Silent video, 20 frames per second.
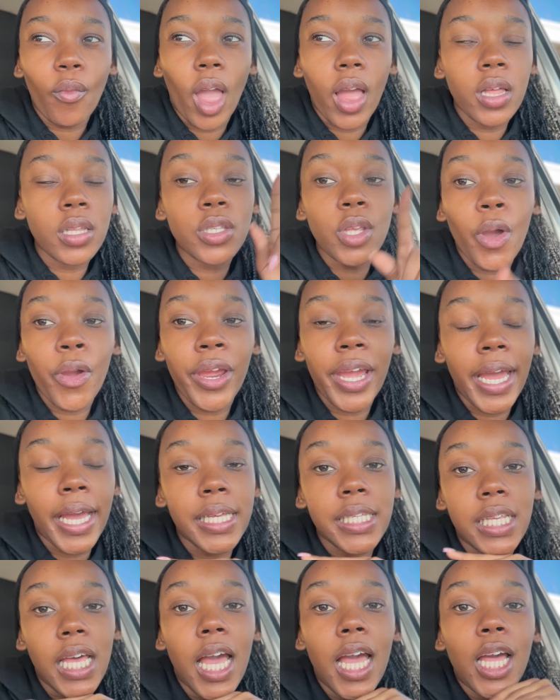sorry
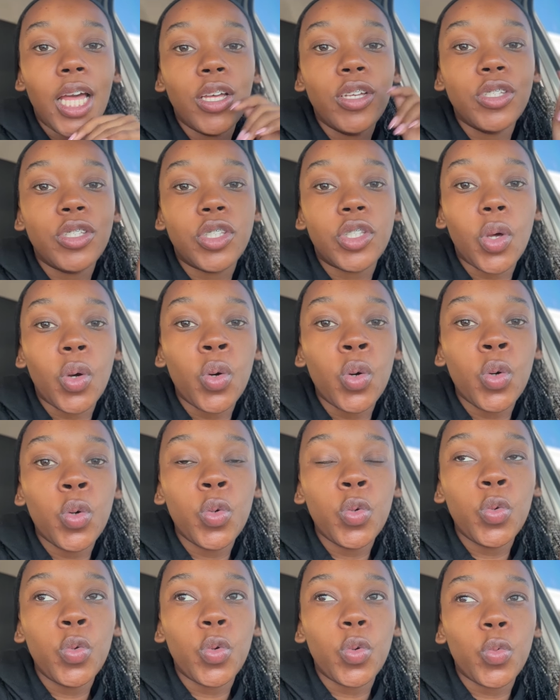guys,
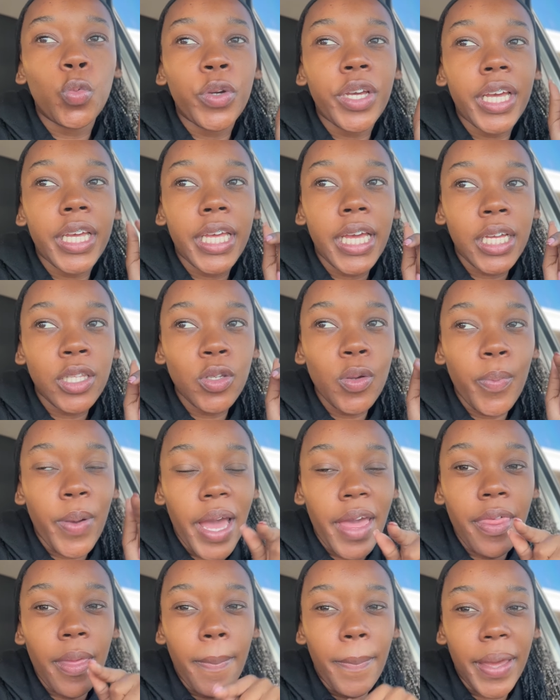so we are here to
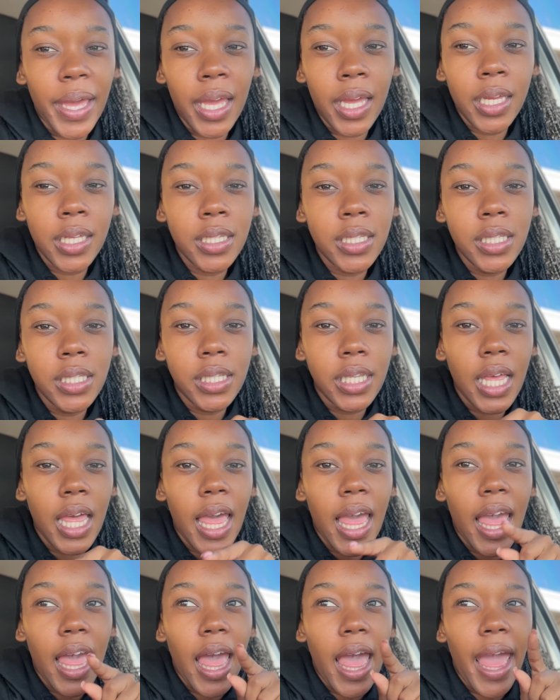buy the paint,
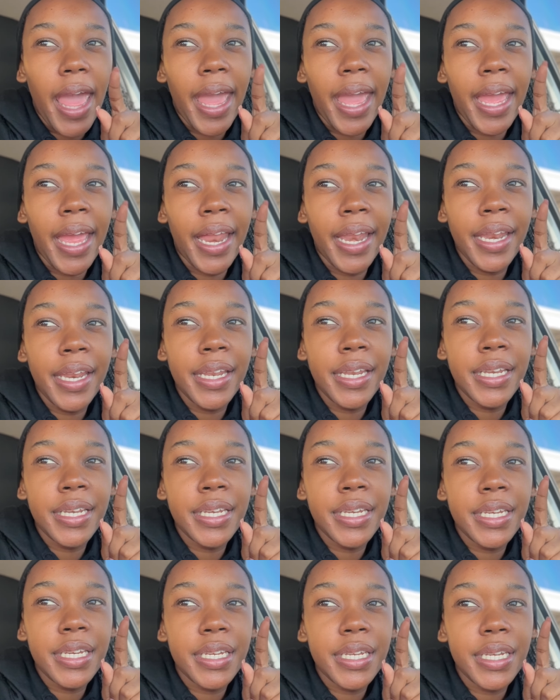
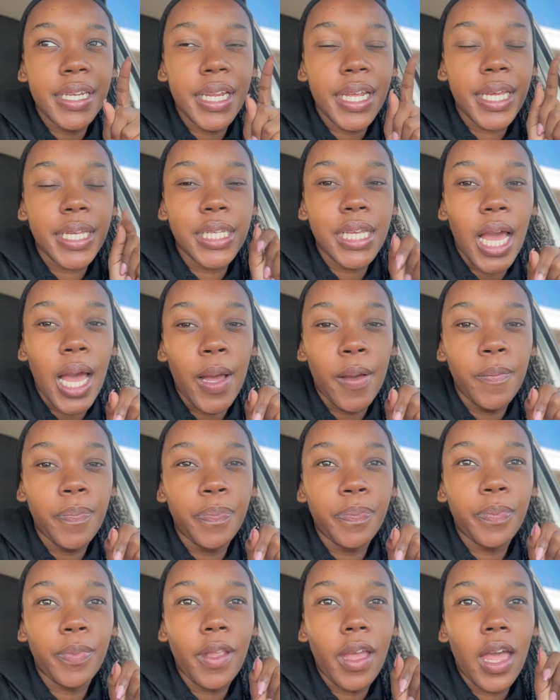and yeah,
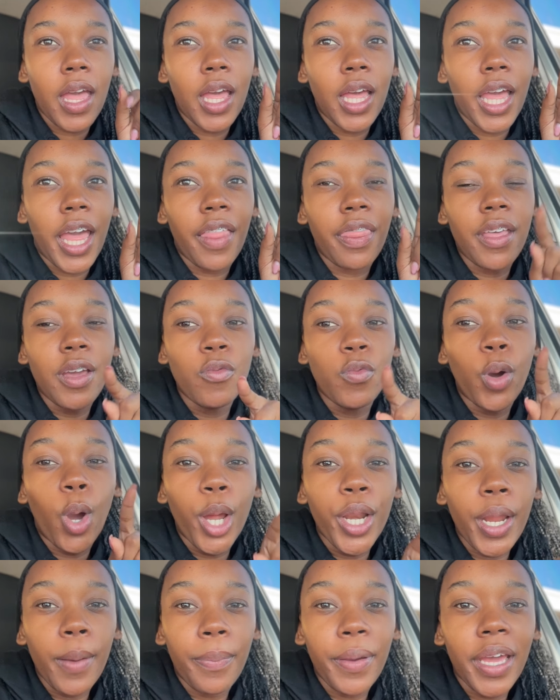and then we're
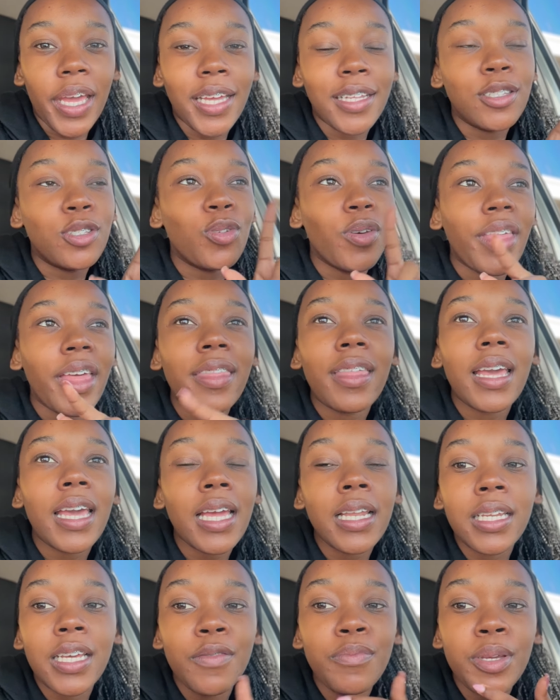gonna paint so that they
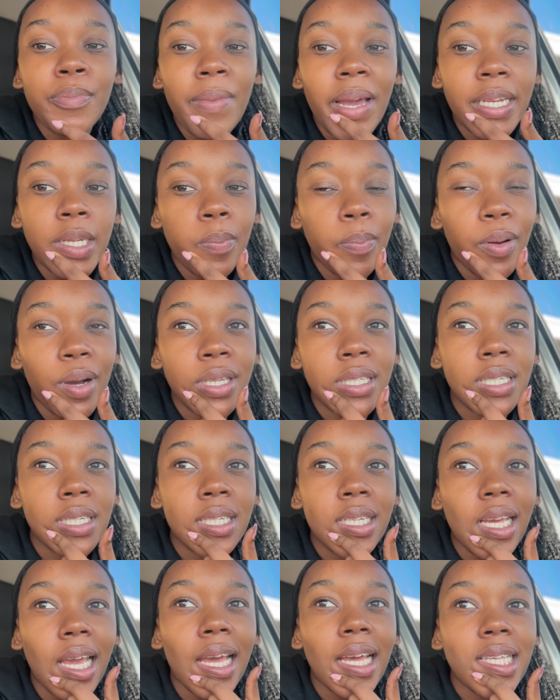can give me my
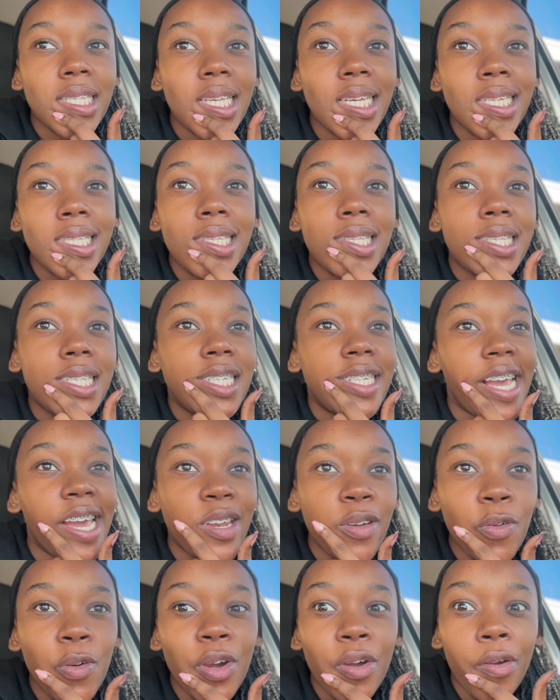deposit. Guys, it's
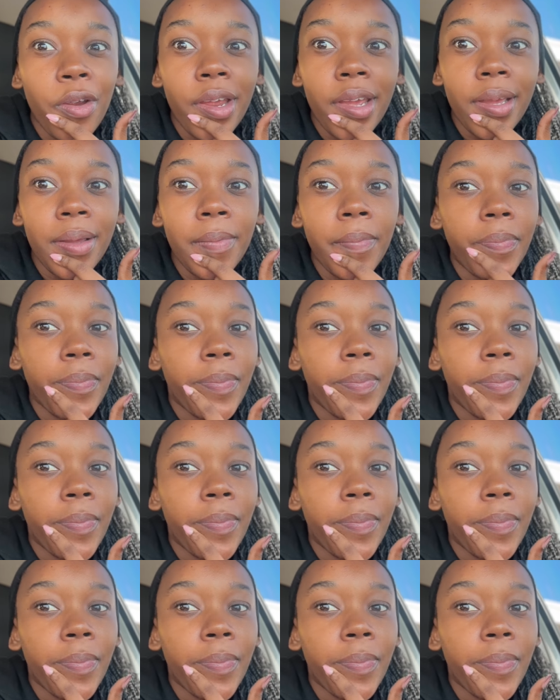January,